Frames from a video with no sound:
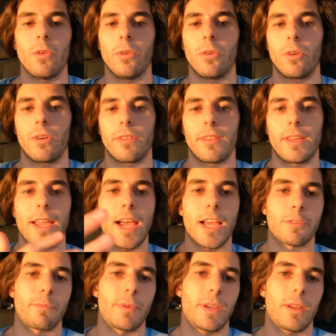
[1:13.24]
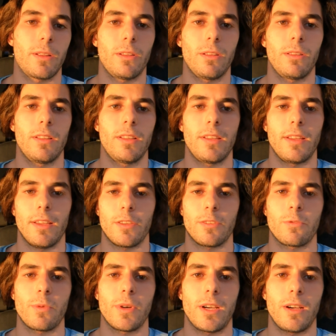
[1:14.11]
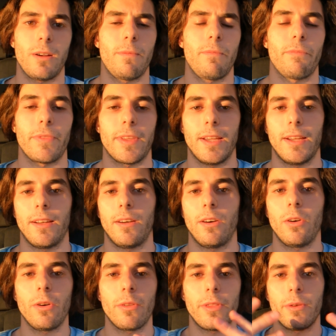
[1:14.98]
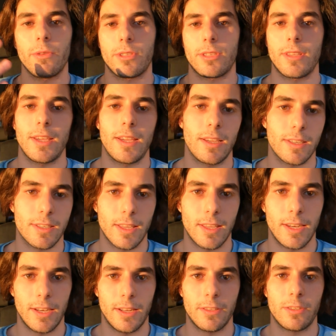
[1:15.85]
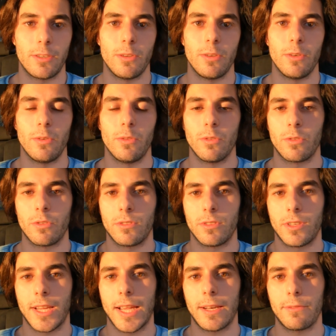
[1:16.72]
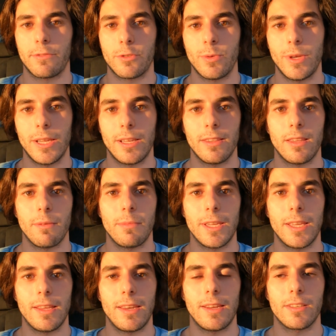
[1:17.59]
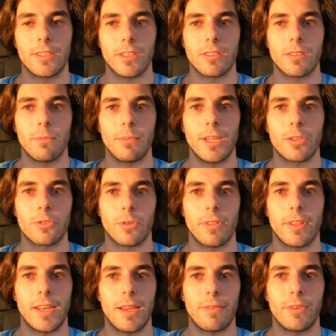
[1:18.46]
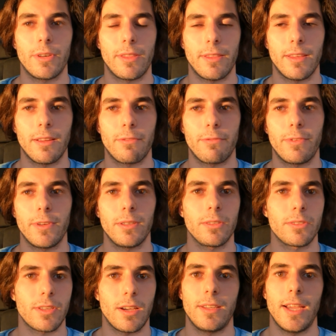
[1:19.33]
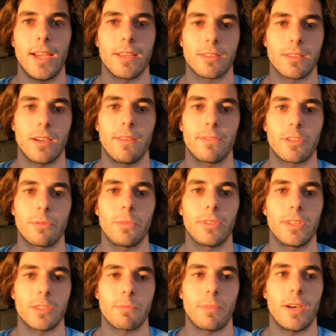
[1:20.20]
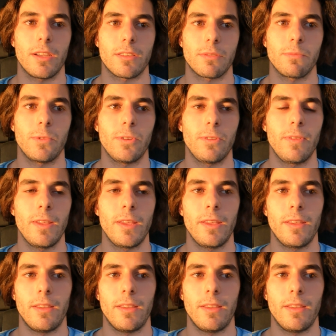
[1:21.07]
or the gas pedal as well, all those things I needed to kind of tweak in the beginning just to make sure that everything feels as comfortable as possible.